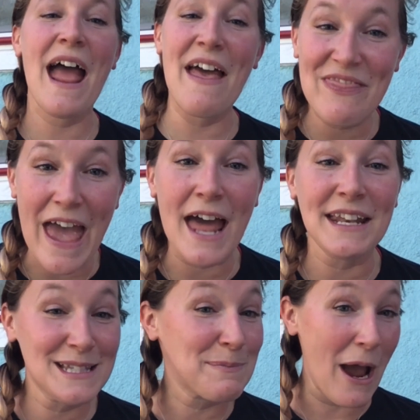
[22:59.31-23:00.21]
And that
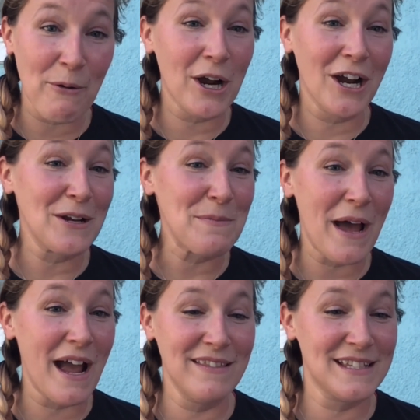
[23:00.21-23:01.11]
is powered
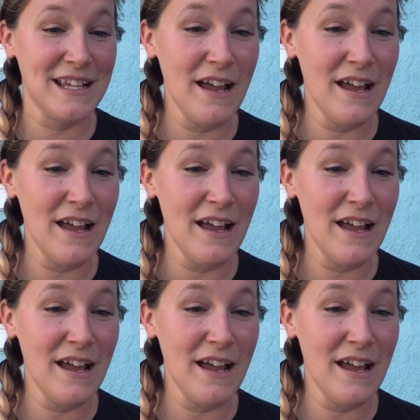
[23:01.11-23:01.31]
by the sun.